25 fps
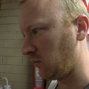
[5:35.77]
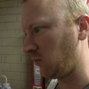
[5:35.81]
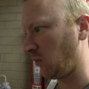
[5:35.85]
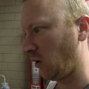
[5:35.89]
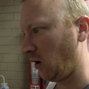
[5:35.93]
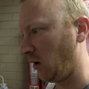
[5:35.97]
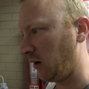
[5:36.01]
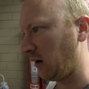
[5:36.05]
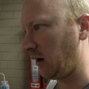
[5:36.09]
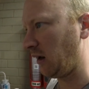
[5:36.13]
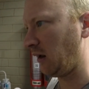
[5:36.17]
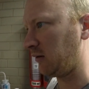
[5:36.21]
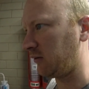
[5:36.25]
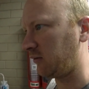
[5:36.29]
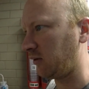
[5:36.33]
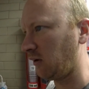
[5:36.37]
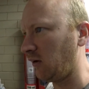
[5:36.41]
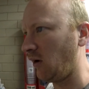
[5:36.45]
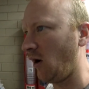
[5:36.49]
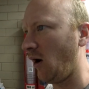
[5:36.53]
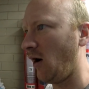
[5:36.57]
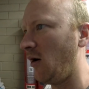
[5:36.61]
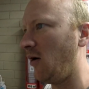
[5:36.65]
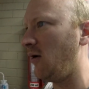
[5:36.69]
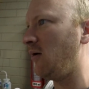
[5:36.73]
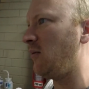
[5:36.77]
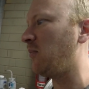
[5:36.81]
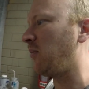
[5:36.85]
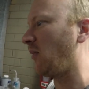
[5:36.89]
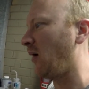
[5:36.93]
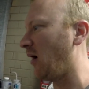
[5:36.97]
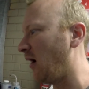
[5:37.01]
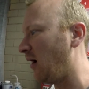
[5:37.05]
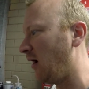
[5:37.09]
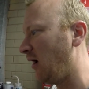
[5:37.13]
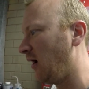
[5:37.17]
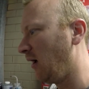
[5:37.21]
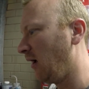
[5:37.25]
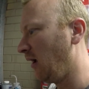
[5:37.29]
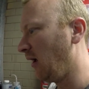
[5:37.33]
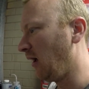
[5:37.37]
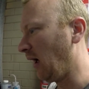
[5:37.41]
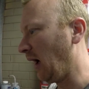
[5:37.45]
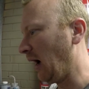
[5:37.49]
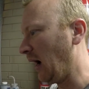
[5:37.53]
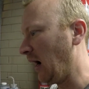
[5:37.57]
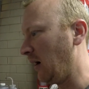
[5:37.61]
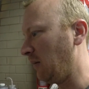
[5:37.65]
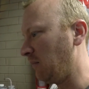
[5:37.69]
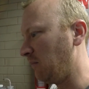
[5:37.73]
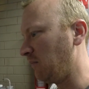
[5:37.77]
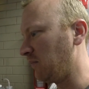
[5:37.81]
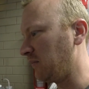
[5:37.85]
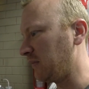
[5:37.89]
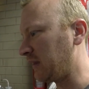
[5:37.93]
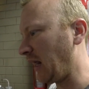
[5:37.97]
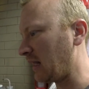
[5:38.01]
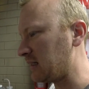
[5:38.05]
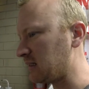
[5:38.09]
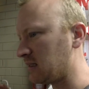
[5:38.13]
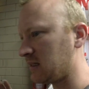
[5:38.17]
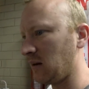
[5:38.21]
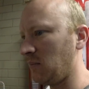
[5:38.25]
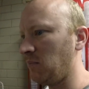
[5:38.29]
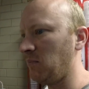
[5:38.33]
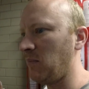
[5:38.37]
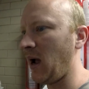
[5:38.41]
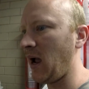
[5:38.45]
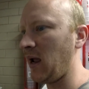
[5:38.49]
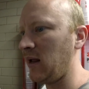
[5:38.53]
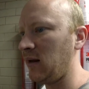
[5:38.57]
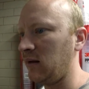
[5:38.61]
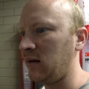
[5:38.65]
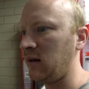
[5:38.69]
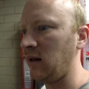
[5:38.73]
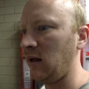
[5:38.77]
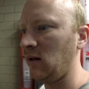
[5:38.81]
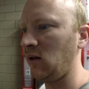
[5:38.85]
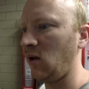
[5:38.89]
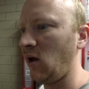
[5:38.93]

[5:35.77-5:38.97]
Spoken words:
won't need to know, but that's the main thing.